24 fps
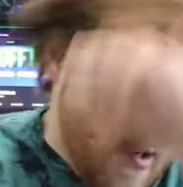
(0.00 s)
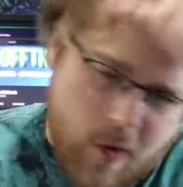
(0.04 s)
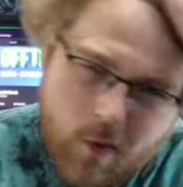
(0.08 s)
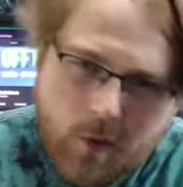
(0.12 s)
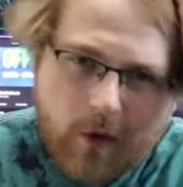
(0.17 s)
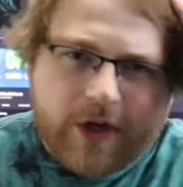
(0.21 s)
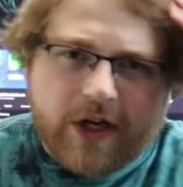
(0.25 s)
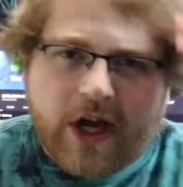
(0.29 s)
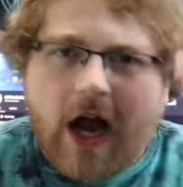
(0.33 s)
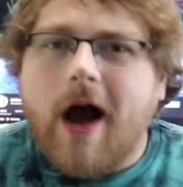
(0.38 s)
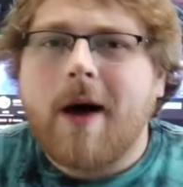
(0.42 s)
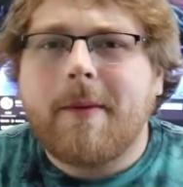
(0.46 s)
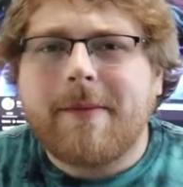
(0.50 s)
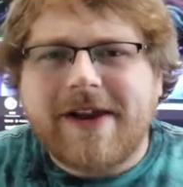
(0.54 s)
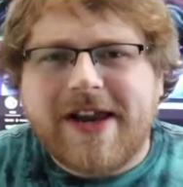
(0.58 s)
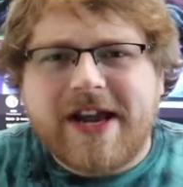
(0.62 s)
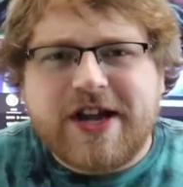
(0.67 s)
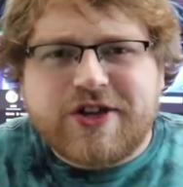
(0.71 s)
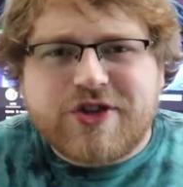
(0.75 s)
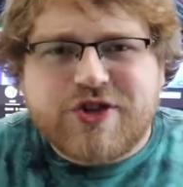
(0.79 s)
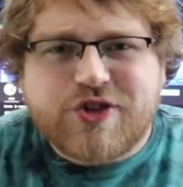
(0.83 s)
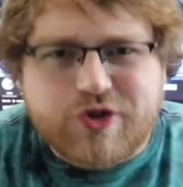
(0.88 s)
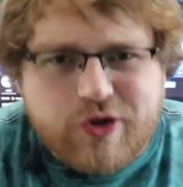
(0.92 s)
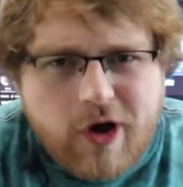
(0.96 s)
We're coming
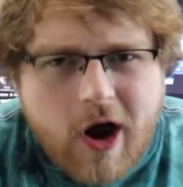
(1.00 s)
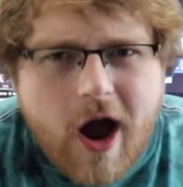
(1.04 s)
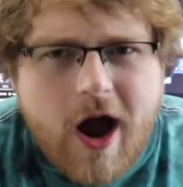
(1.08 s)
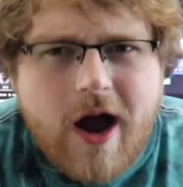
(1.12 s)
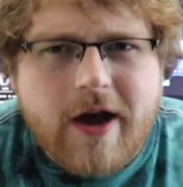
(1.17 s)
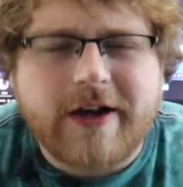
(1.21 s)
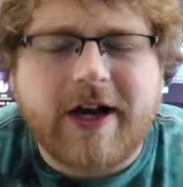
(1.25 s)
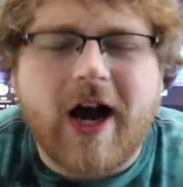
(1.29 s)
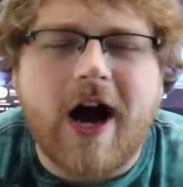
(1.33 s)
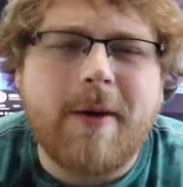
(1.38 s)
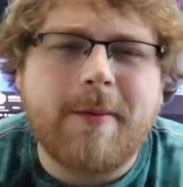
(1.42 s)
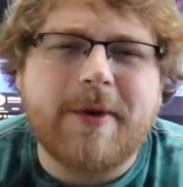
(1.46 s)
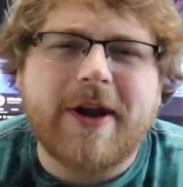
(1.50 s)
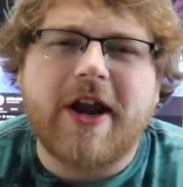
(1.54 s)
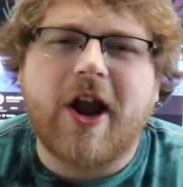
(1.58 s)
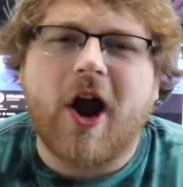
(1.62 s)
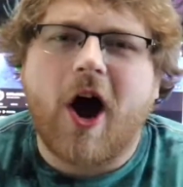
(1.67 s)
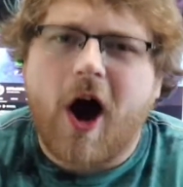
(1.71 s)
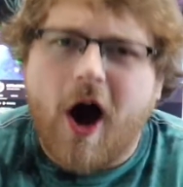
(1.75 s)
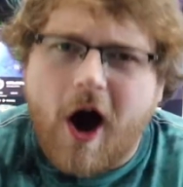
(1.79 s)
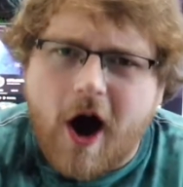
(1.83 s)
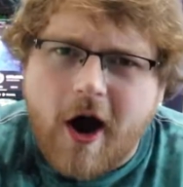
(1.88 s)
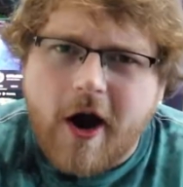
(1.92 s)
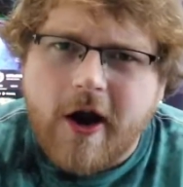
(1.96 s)
in strong, coming in
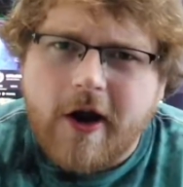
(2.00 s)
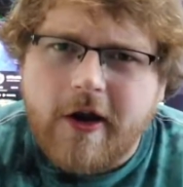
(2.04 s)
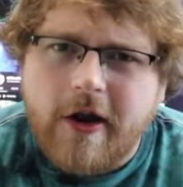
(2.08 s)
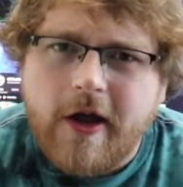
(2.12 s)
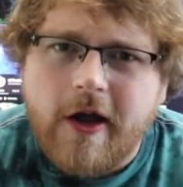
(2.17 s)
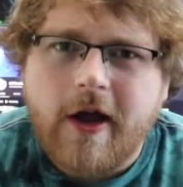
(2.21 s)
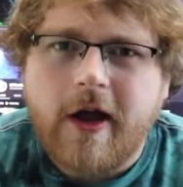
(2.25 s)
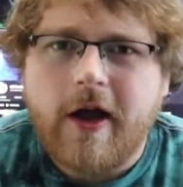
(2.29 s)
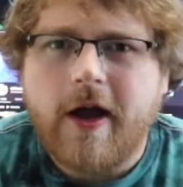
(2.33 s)
hard.